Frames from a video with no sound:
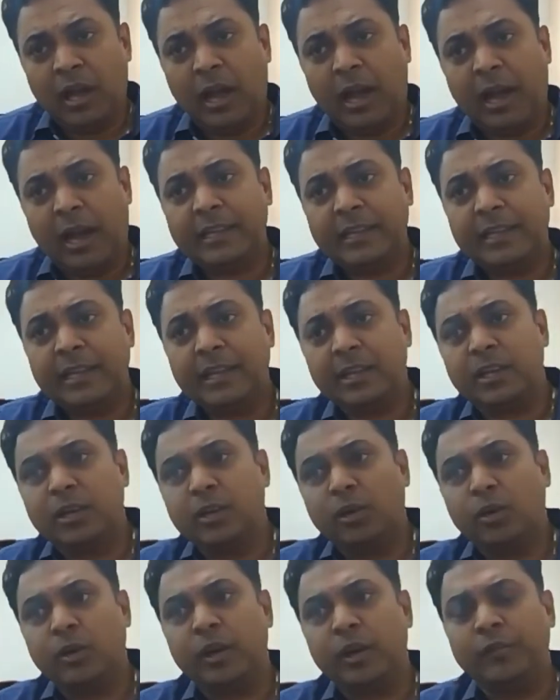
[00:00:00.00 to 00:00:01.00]
I think,
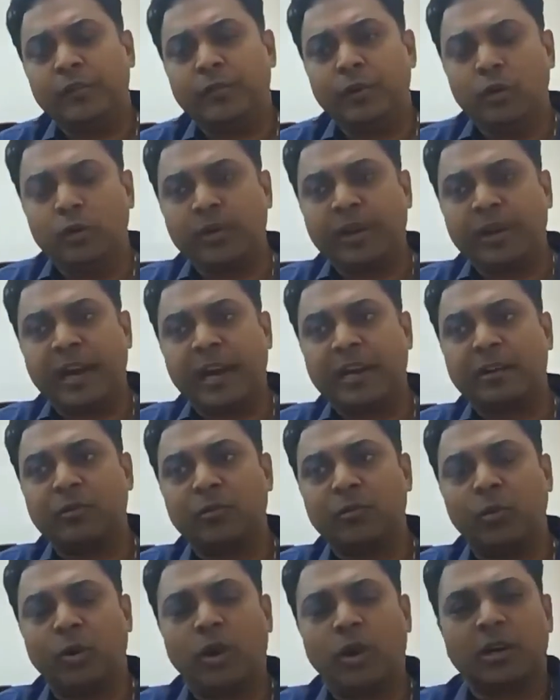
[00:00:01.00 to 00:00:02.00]
if you look
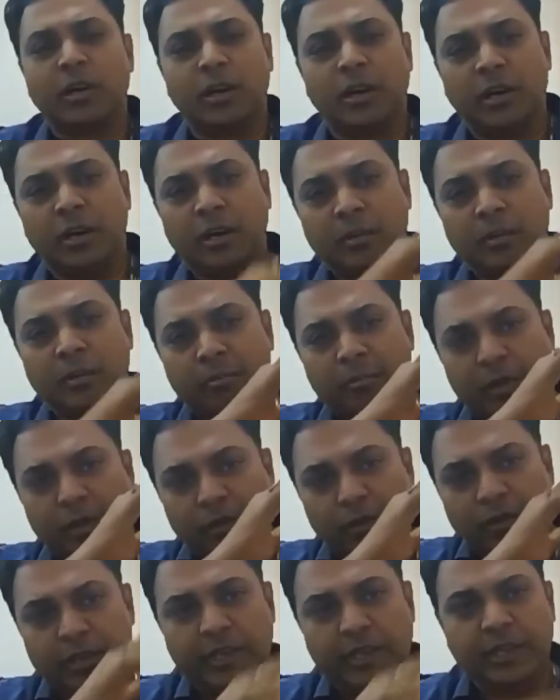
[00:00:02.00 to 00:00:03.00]
at what,
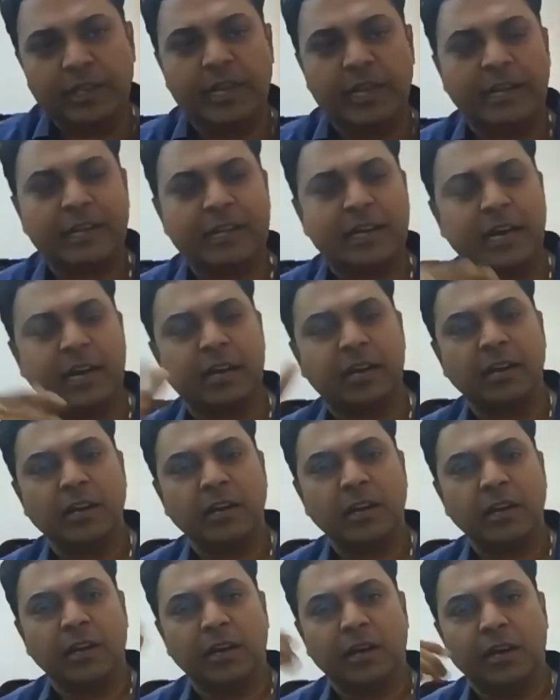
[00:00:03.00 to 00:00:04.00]
the
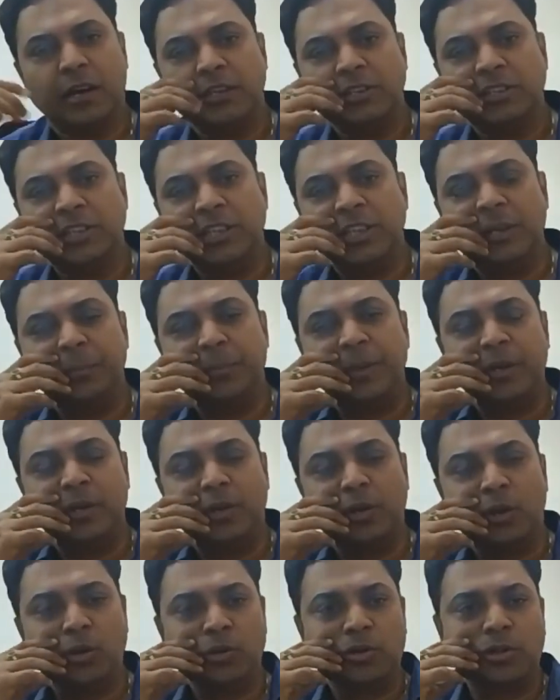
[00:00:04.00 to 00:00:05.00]
entire GDP
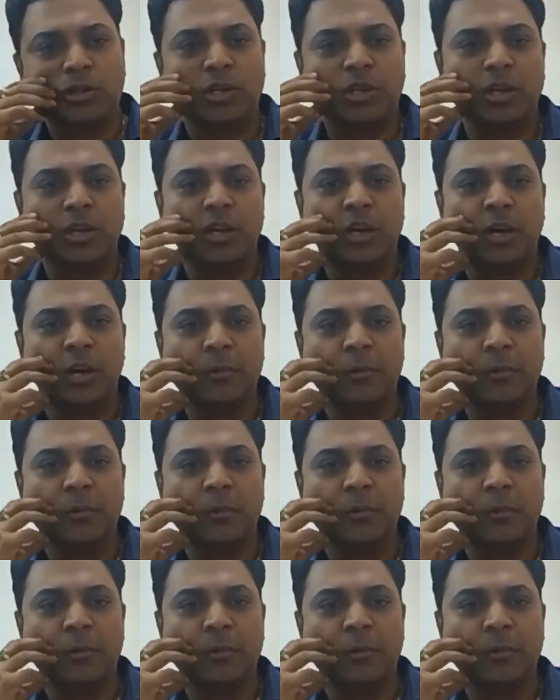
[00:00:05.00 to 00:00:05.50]
growth